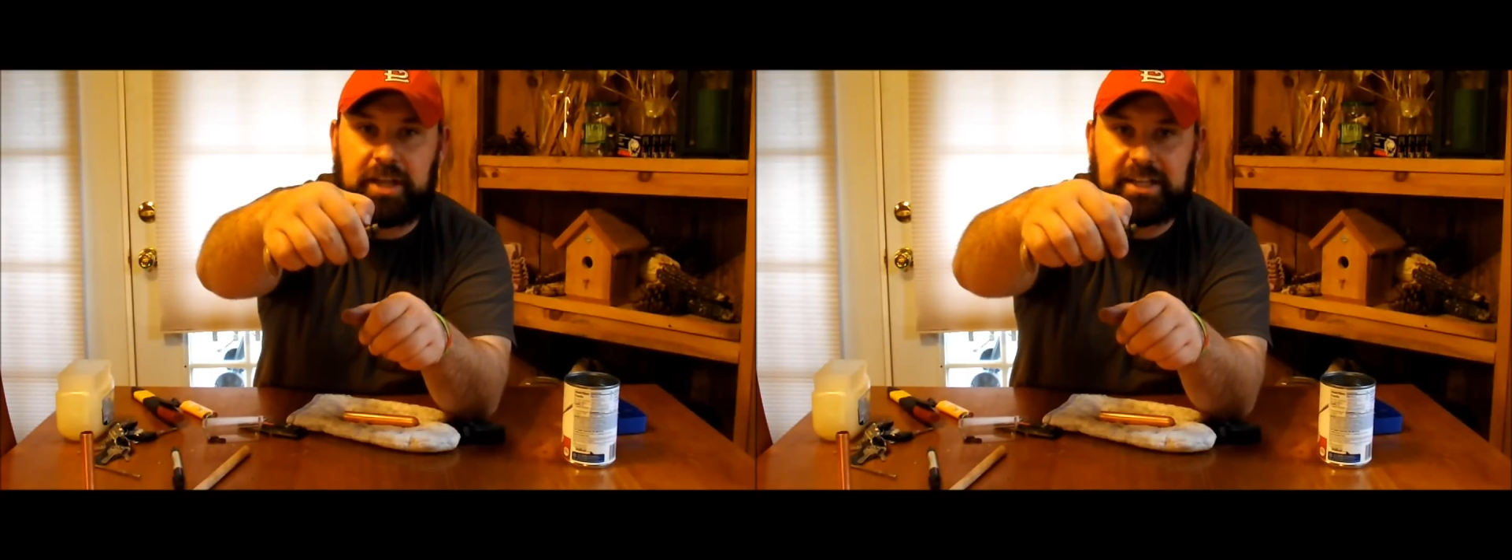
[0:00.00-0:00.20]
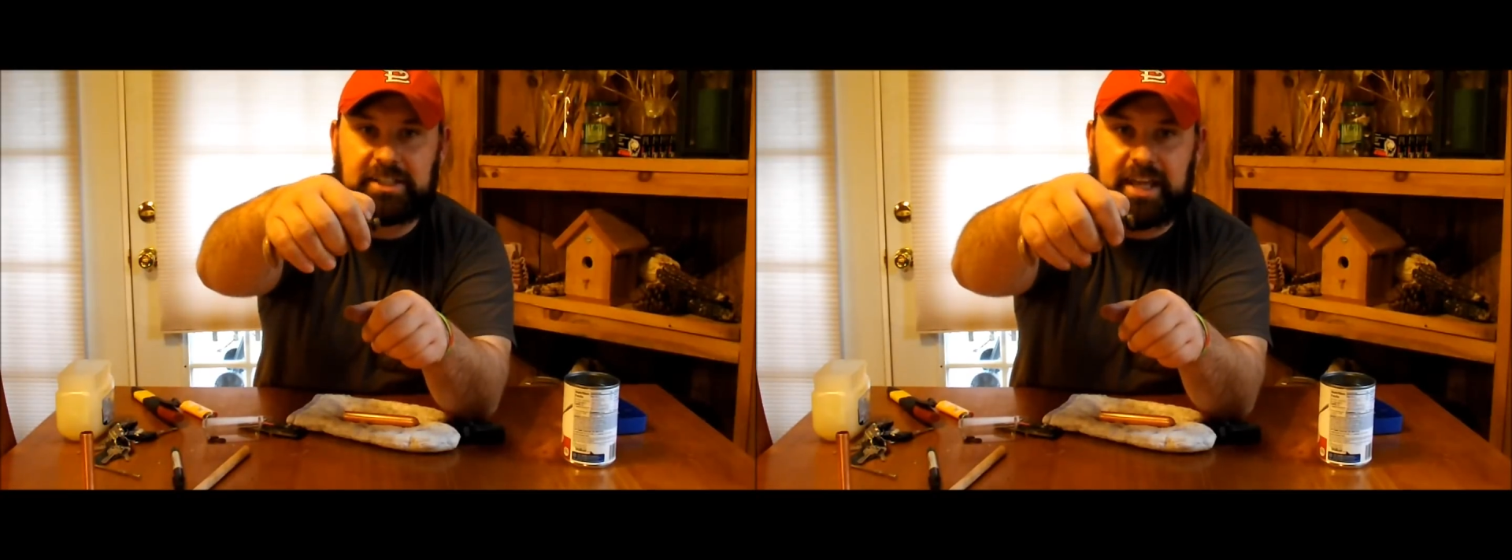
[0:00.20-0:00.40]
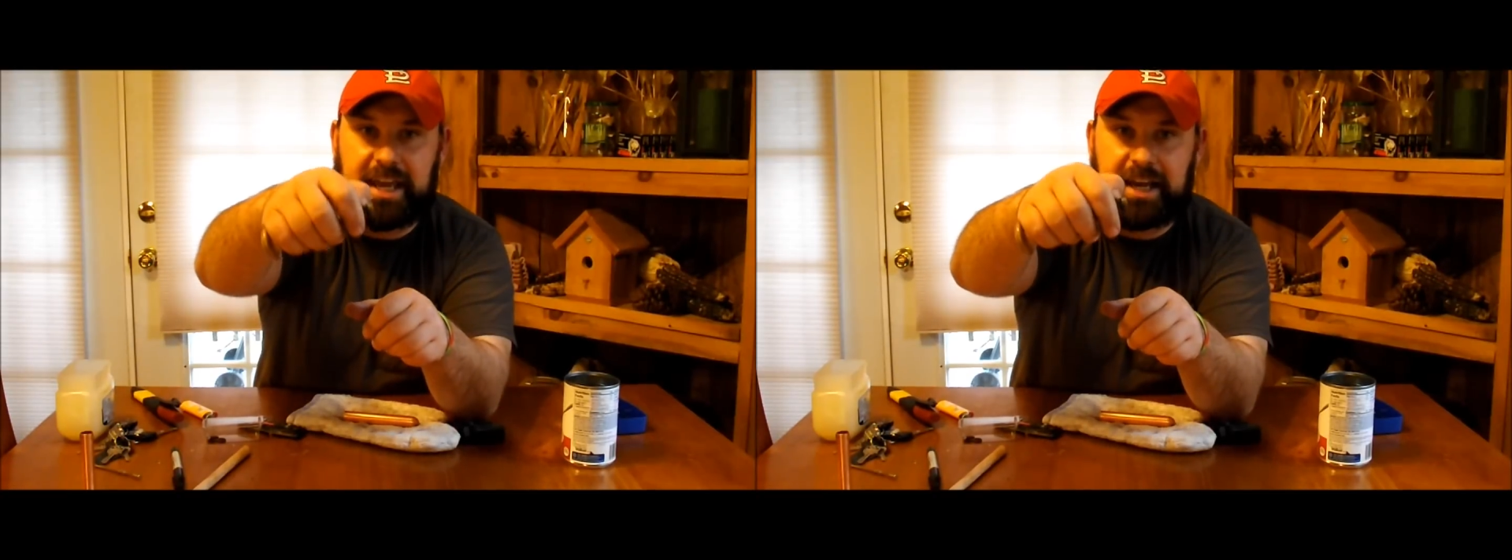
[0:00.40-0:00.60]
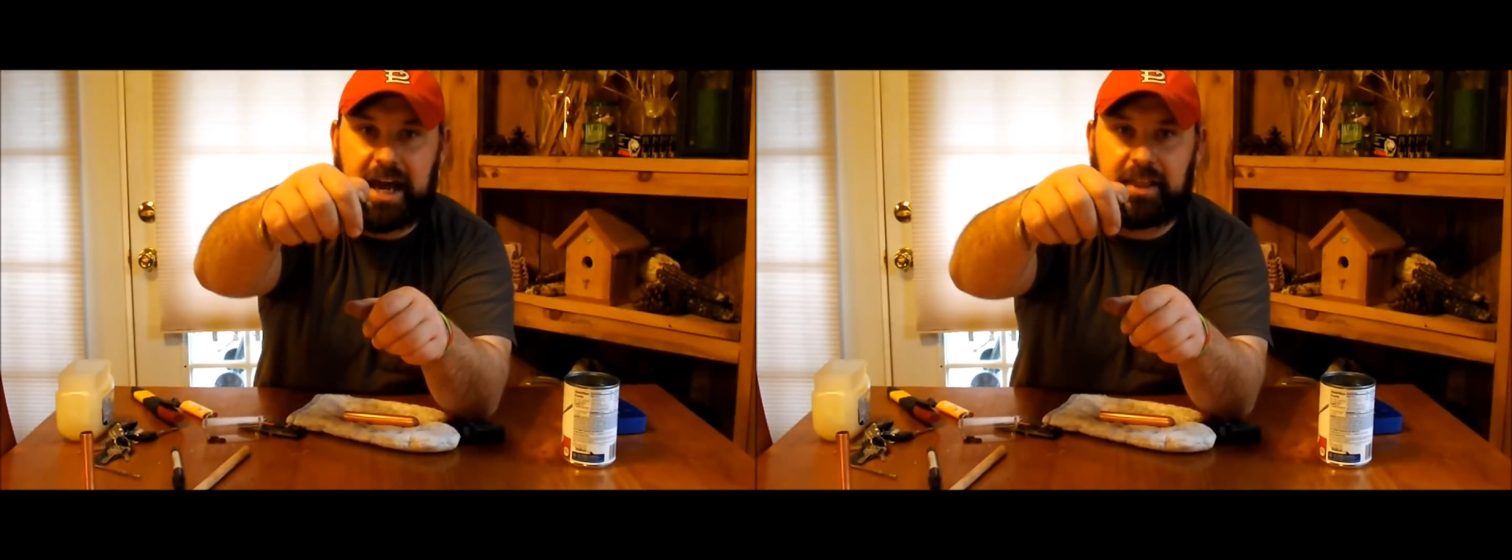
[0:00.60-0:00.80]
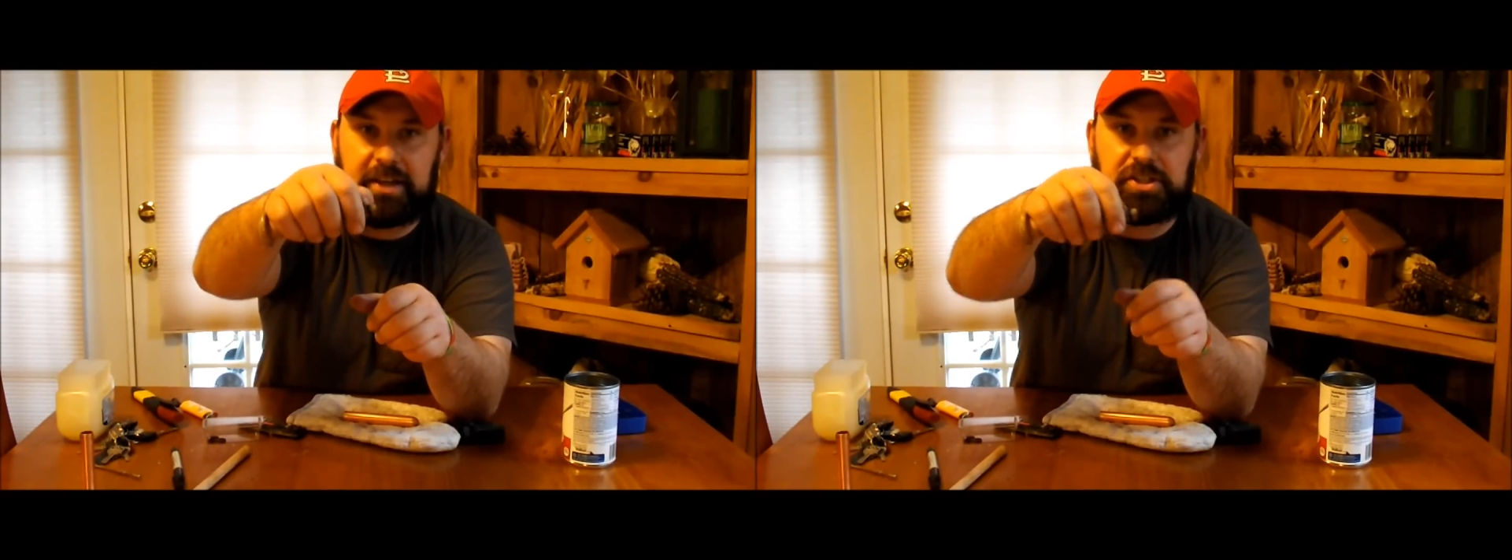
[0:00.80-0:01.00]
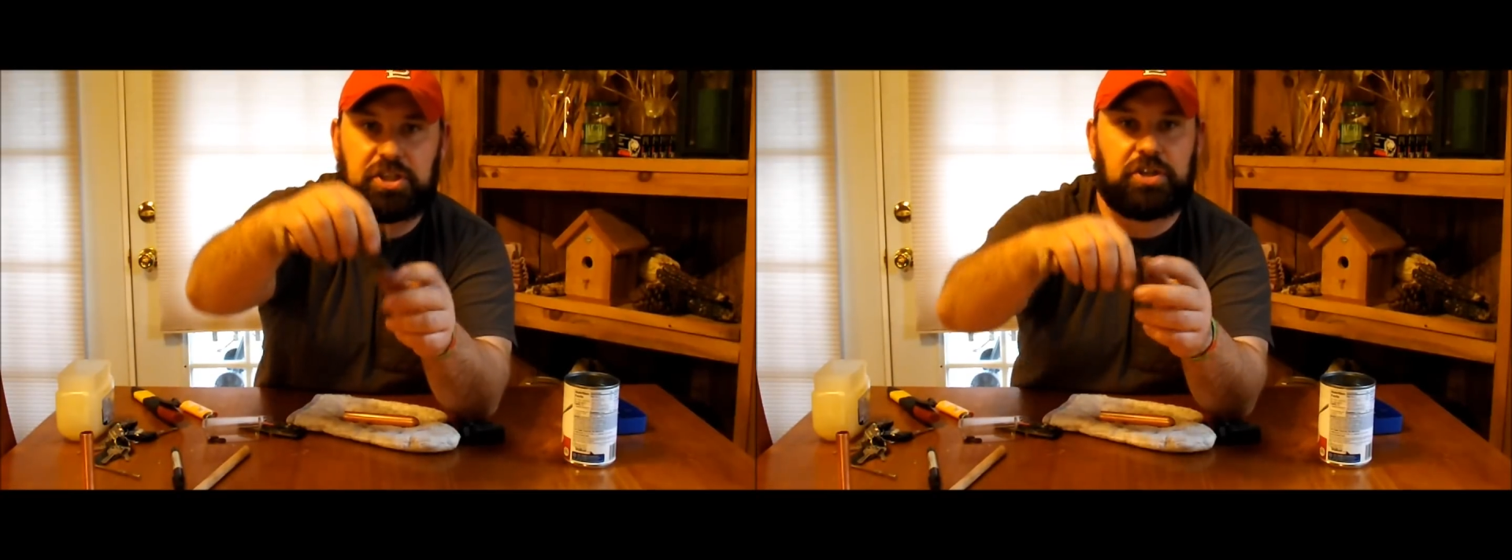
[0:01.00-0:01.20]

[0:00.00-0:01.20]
nicks taken out of this.